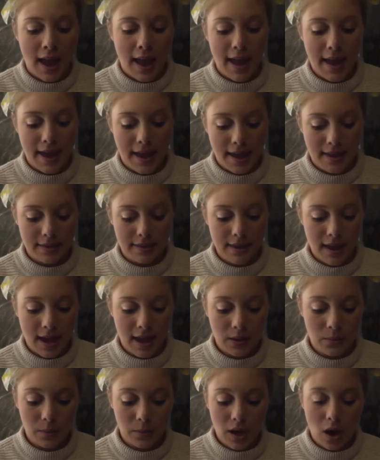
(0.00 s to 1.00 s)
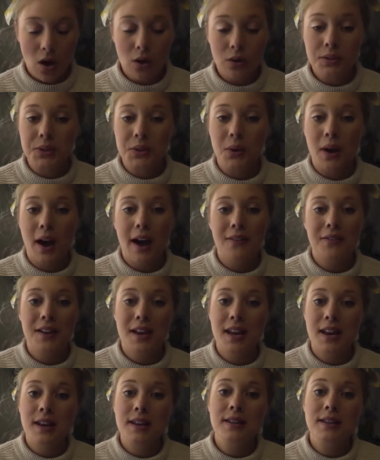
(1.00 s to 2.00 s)
And then we also have
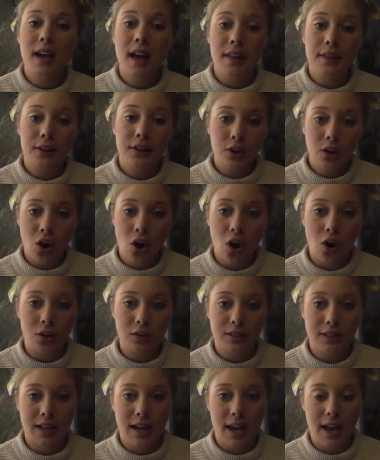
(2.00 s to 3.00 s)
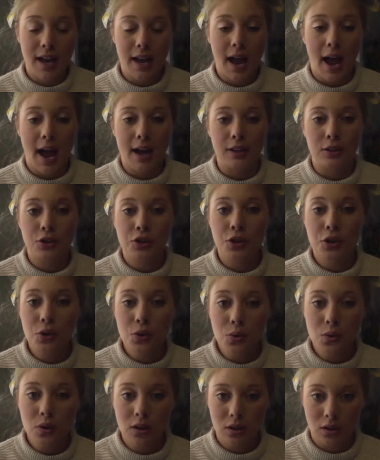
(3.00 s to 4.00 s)
another call today at
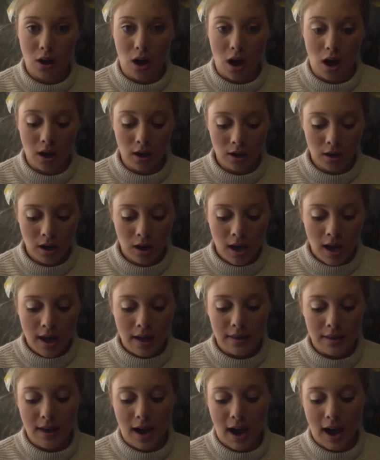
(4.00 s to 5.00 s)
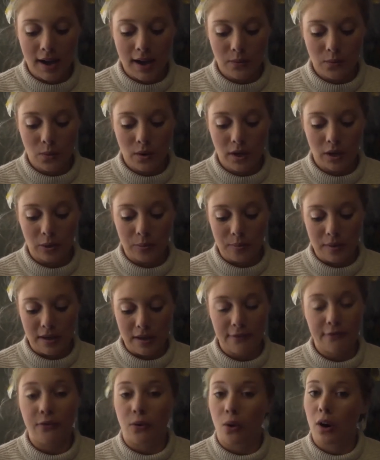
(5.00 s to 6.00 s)
2 o'clock that will be
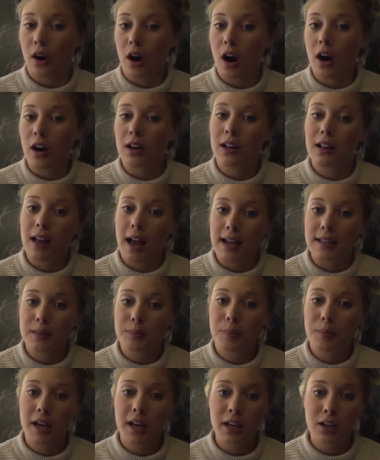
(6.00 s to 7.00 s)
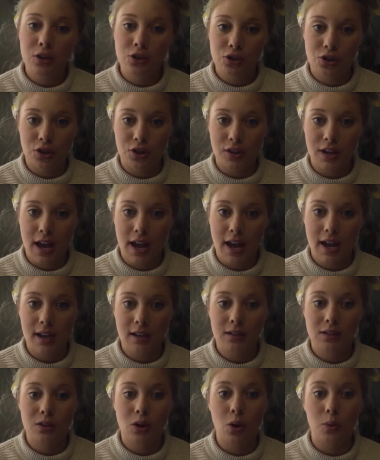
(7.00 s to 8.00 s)
for our class picture day.
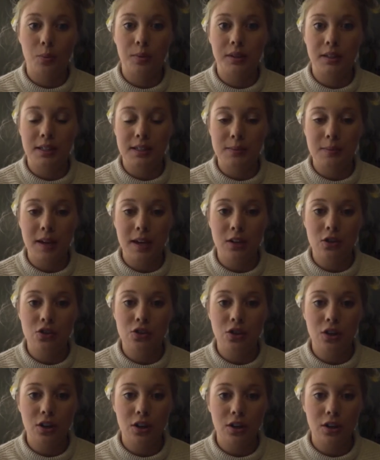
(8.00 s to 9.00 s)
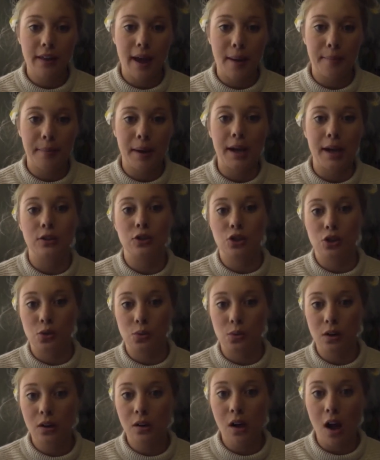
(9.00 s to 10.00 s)
So please make sure that by
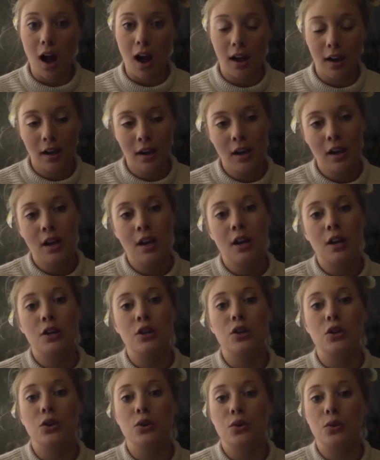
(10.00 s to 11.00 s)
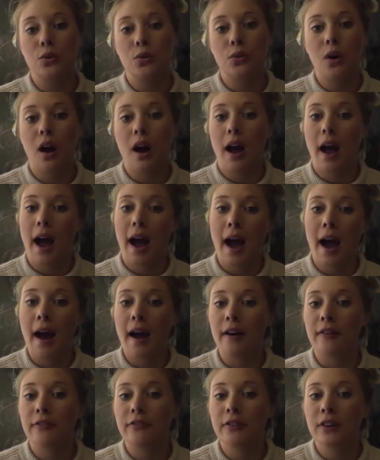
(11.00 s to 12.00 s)
2 o'clock you
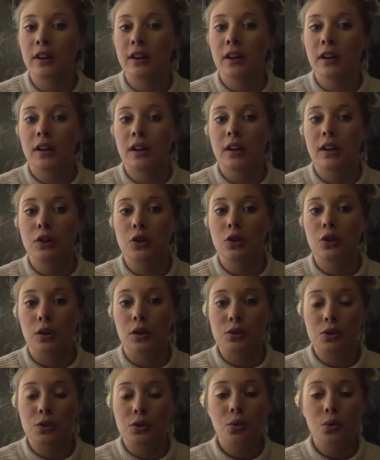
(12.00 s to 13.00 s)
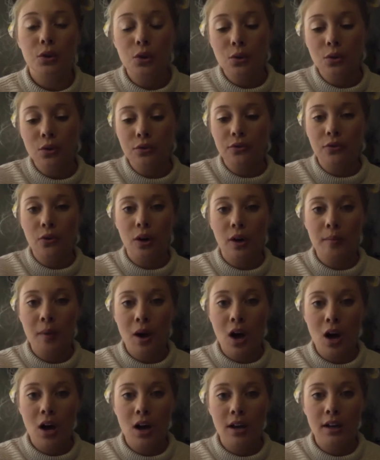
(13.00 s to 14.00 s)
have your school uniform
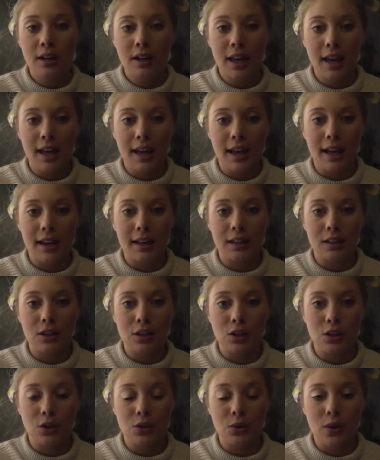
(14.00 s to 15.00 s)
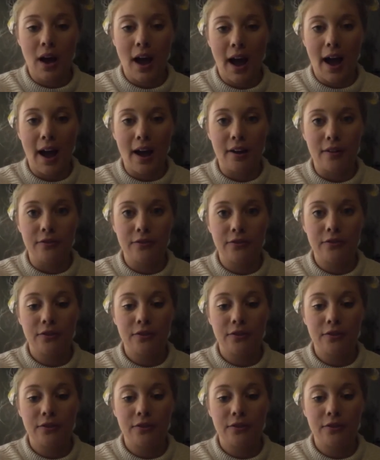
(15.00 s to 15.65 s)
on and you have